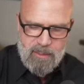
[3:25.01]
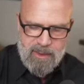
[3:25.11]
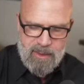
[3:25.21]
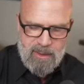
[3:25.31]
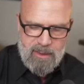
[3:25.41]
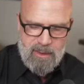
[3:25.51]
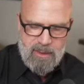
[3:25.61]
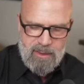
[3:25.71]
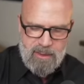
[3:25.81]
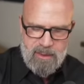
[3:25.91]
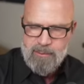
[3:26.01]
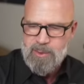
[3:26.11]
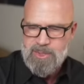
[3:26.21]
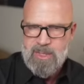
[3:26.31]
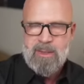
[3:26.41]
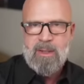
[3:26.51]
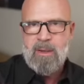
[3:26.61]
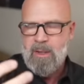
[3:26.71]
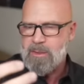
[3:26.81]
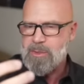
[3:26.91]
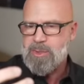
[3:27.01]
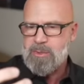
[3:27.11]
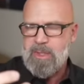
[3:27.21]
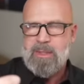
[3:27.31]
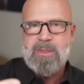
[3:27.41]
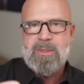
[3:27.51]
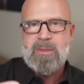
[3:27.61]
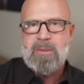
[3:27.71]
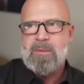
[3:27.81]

But if you're sitting there on your screens,